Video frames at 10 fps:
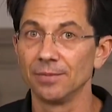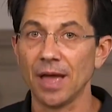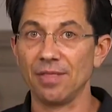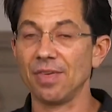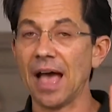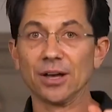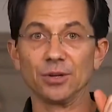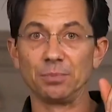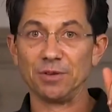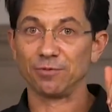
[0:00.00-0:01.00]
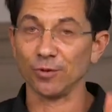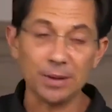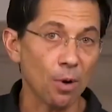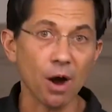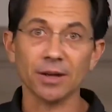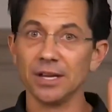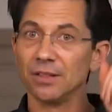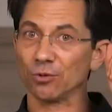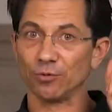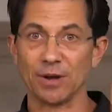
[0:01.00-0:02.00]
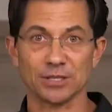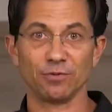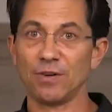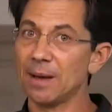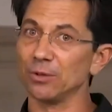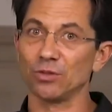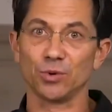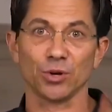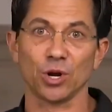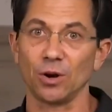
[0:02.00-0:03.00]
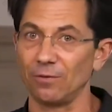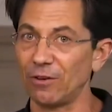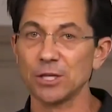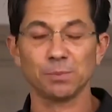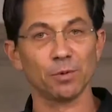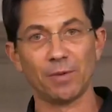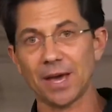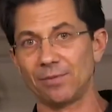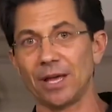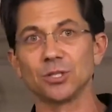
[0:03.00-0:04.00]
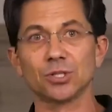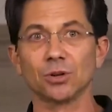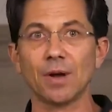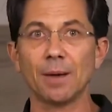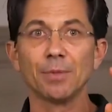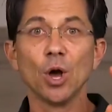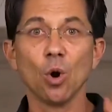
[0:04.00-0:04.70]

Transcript: And that could be free marketing through friends and family, through your current Facebook page, Instagram,